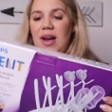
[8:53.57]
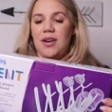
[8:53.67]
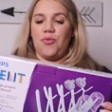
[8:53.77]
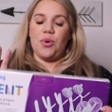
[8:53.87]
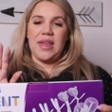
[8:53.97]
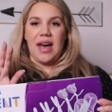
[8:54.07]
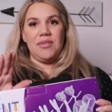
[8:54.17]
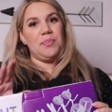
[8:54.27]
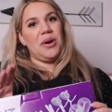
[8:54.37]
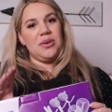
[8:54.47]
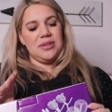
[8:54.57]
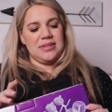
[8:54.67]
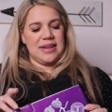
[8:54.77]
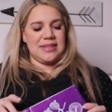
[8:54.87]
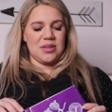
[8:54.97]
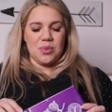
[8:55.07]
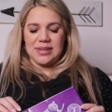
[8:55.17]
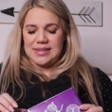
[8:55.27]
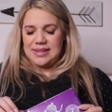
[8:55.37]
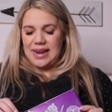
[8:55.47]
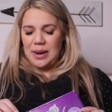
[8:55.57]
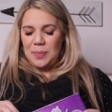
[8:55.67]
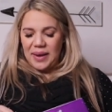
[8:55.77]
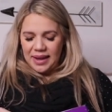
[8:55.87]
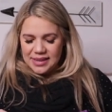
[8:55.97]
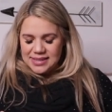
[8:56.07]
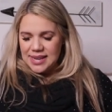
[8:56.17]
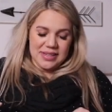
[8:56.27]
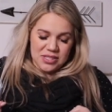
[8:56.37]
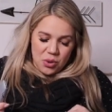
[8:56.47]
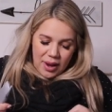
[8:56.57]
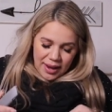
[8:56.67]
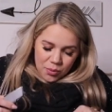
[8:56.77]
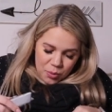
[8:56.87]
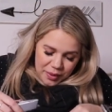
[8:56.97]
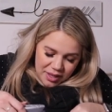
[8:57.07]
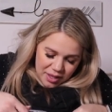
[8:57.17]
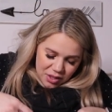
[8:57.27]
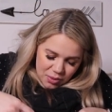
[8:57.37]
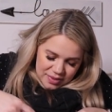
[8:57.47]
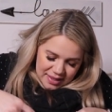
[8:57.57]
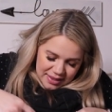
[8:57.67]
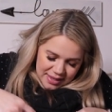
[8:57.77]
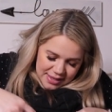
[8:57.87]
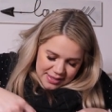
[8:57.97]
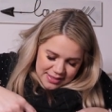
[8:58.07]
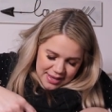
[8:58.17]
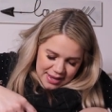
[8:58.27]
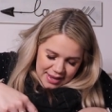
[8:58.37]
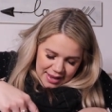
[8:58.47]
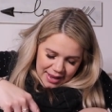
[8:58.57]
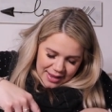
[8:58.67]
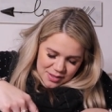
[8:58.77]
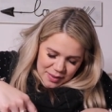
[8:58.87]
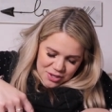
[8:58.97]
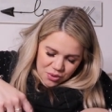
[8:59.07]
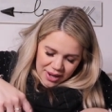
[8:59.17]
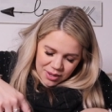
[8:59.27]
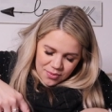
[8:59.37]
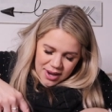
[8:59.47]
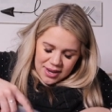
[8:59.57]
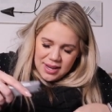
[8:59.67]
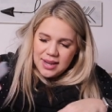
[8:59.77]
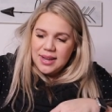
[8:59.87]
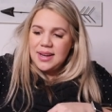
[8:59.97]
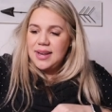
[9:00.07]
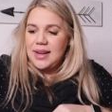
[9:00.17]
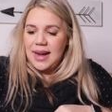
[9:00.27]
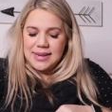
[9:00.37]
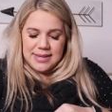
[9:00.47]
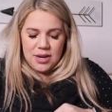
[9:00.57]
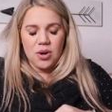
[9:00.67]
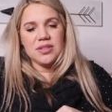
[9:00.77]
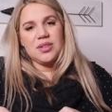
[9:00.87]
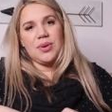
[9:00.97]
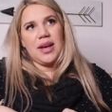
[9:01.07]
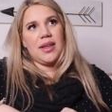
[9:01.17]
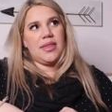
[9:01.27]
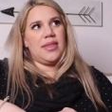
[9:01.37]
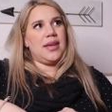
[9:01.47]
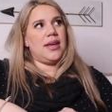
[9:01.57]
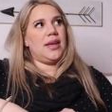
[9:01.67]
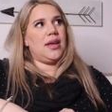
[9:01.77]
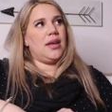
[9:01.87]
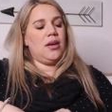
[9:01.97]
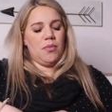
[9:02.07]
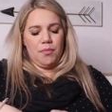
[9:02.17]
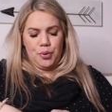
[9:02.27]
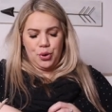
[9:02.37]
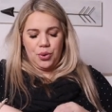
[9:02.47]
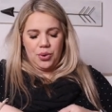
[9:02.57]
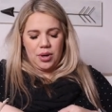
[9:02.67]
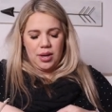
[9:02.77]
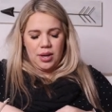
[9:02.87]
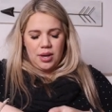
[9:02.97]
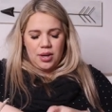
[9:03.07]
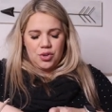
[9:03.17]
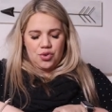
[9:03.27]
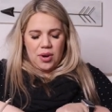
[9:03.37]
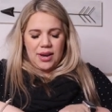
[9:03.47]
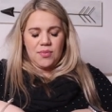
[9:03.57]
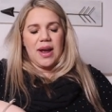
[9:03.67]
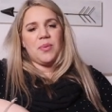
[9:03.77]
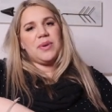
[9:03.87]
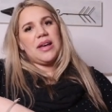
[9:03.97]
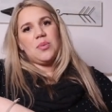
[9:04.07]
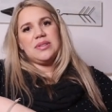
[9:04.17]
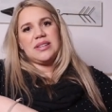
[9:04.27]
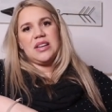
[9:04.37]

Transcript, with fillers: rack for the Avent bottles. That's the ones that I picked. So I will be using this as my drying rack. I did also get the Boon drying rack, but that one's